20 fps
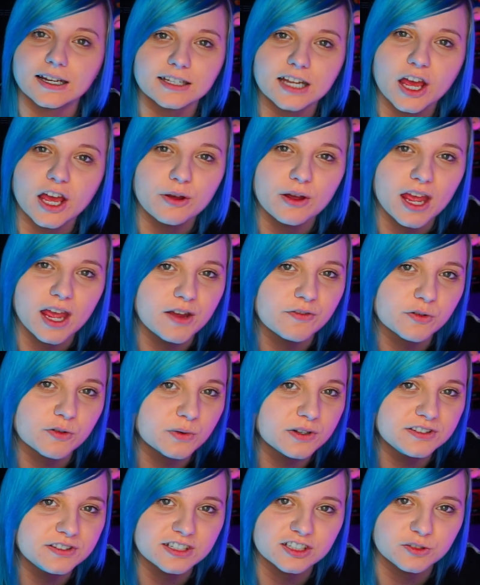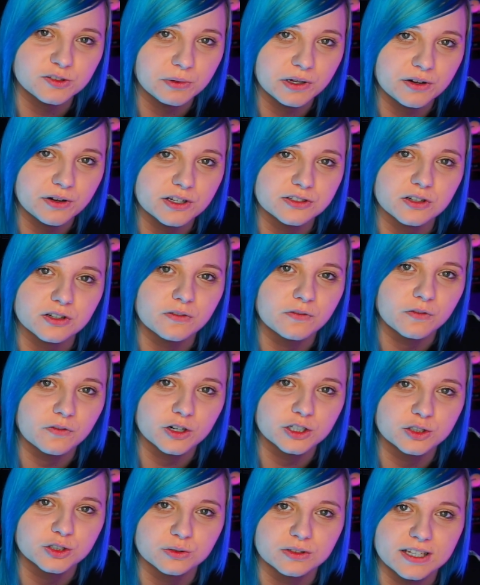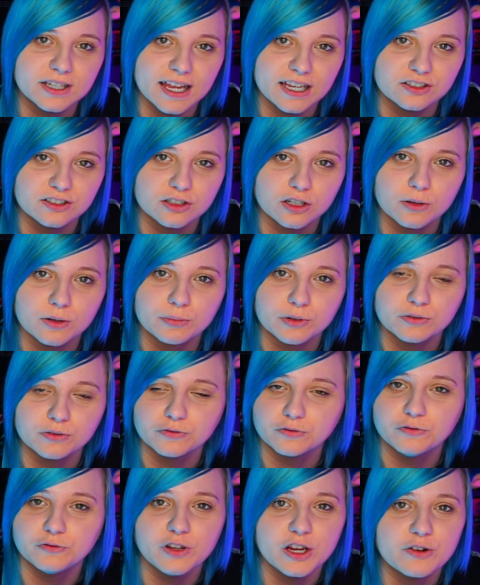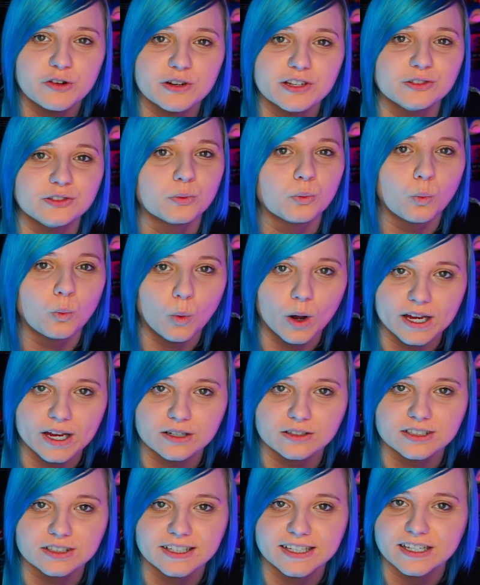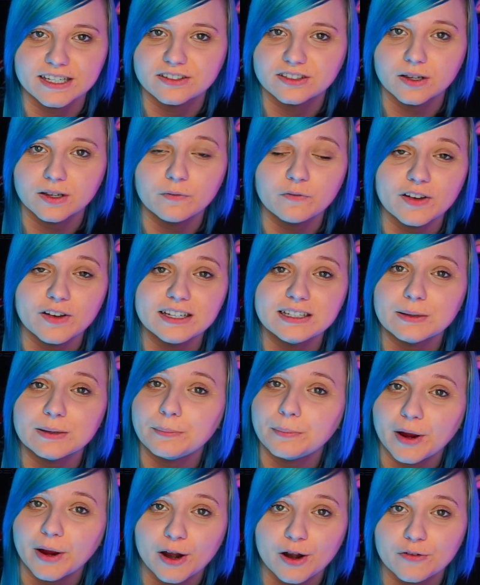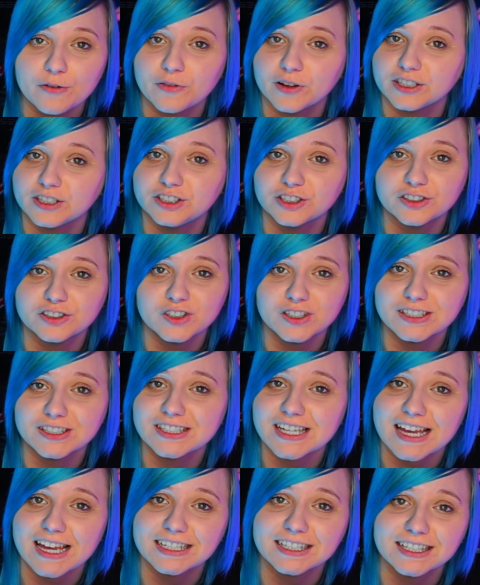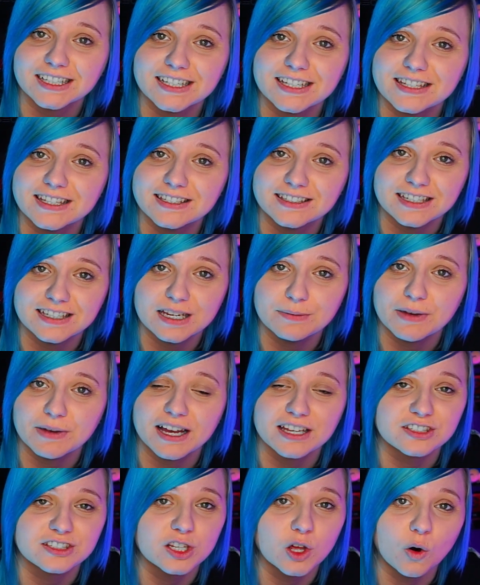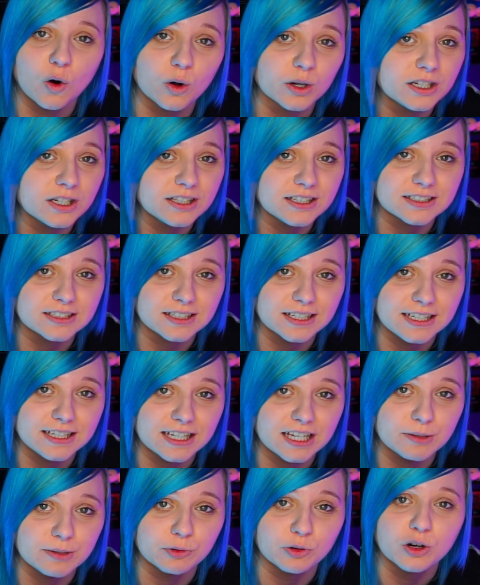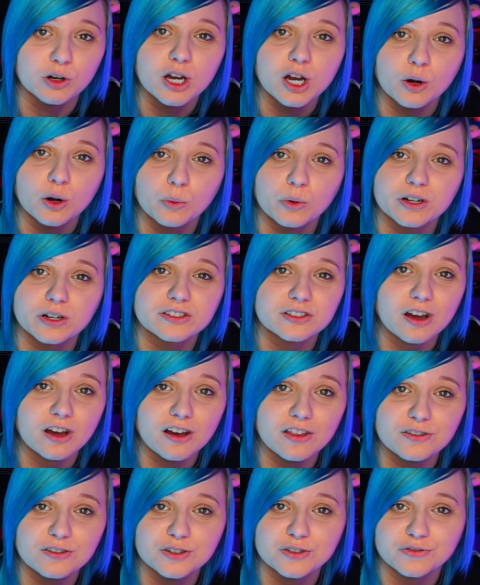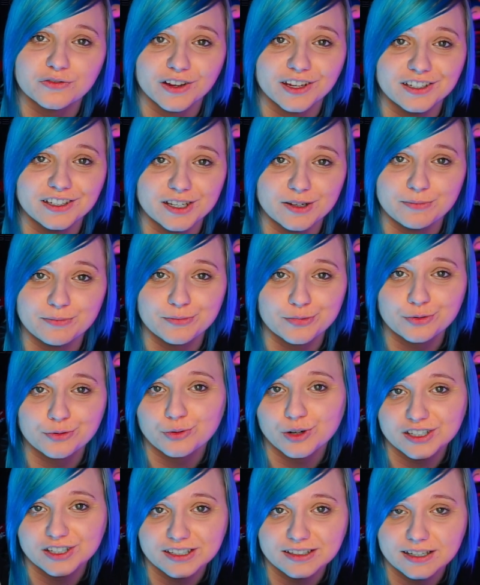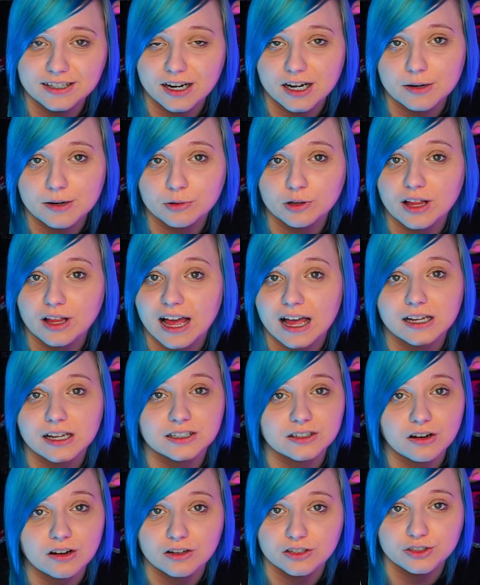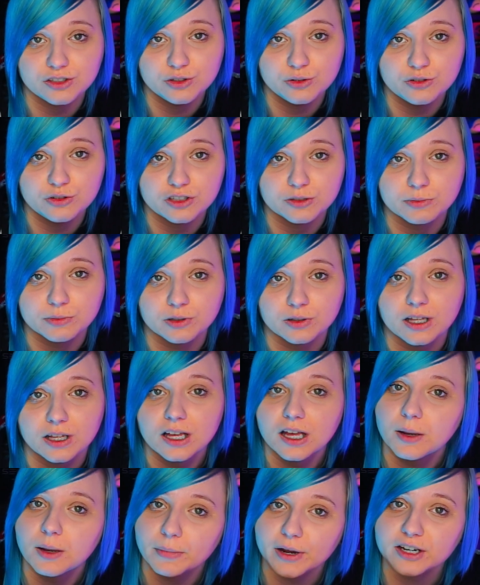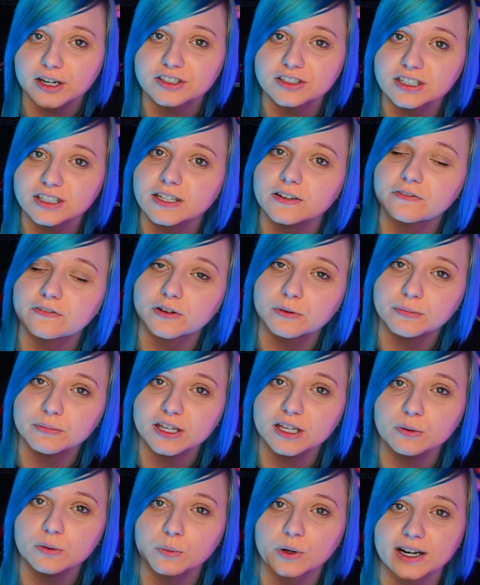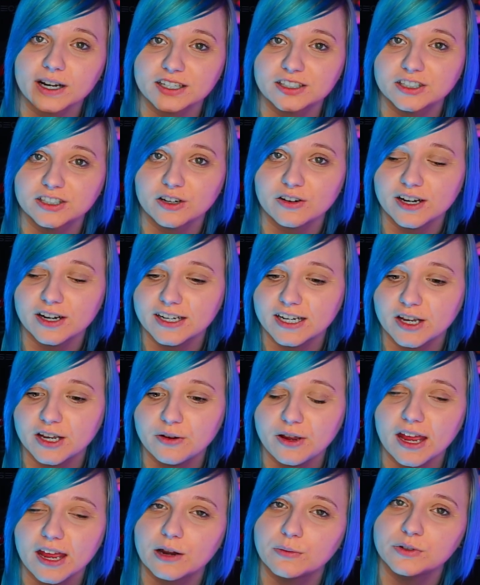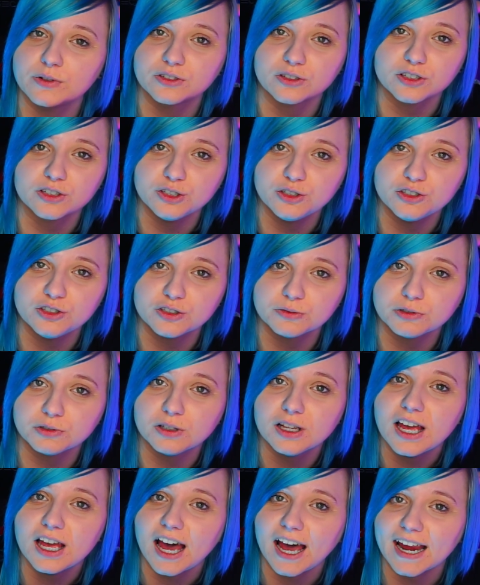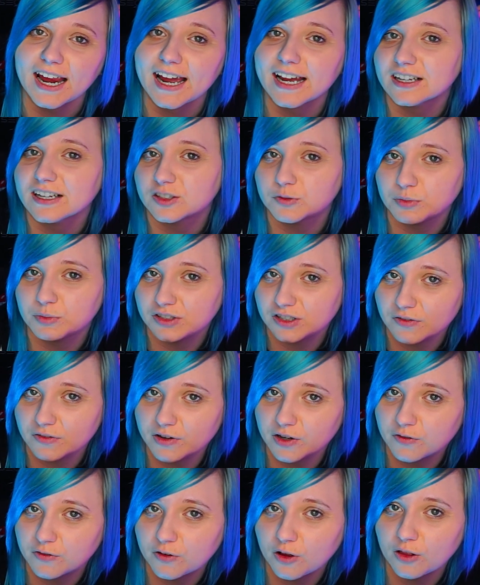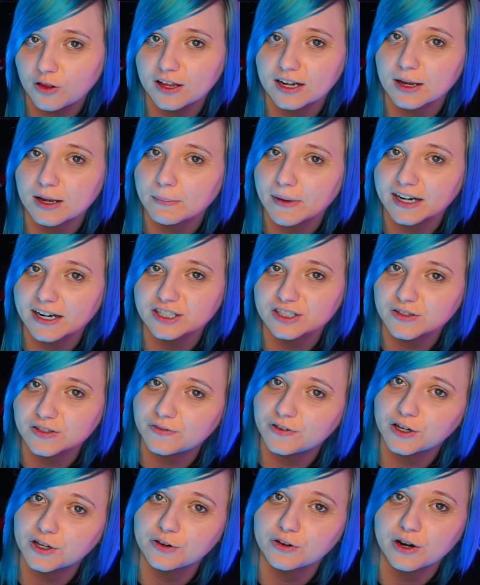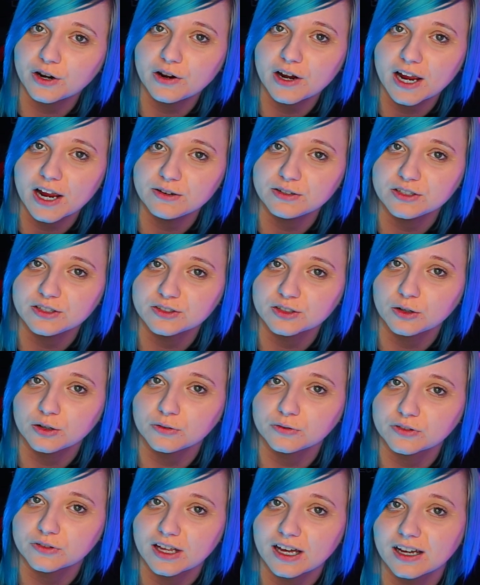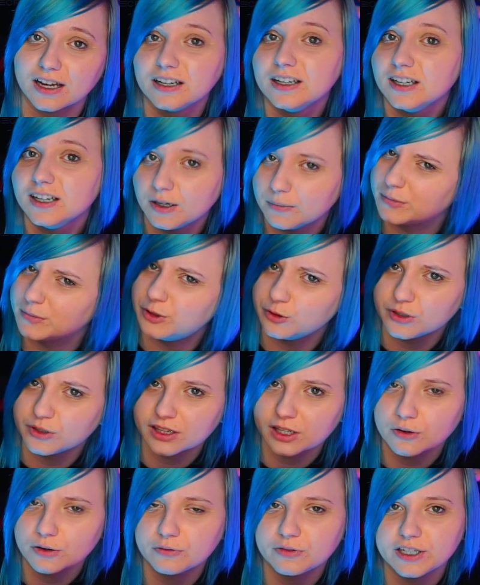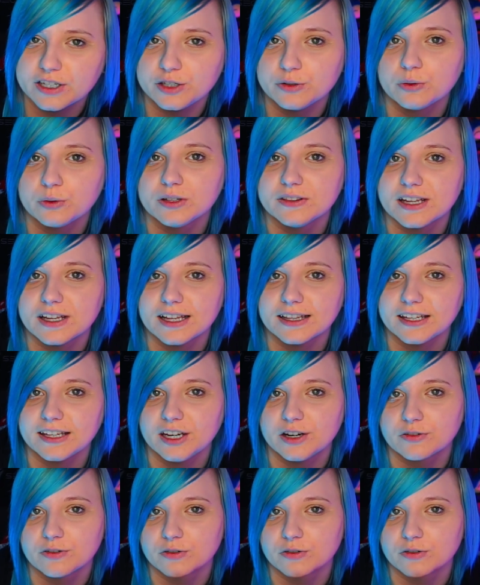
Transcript: Now, everyone's experience on Virtual Desktop varies wildly. Some find it perfect, just exactly the same as the Oculus Link cable, whereas others find it pretty terrible and unusable. Personally, for me, when I started out, it was unusable. I had a specific fault and I managed to figure out how to solve that. I'm doing a little video on that later